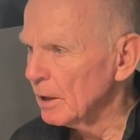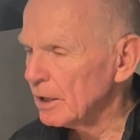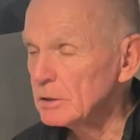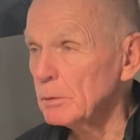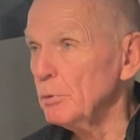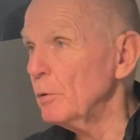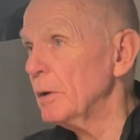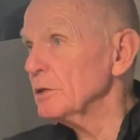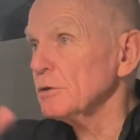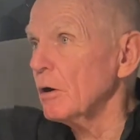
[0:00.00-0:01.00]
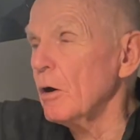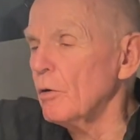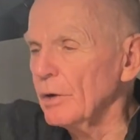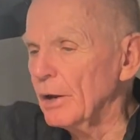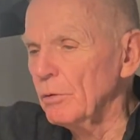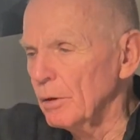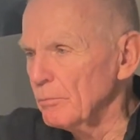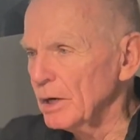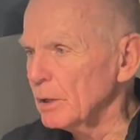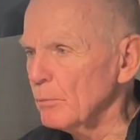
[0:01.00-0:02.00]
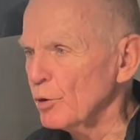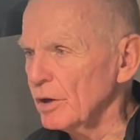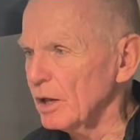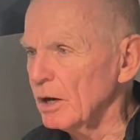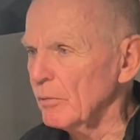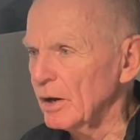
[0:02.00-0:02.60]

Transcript: Because the blue bins are all going out on Monday morning anyway.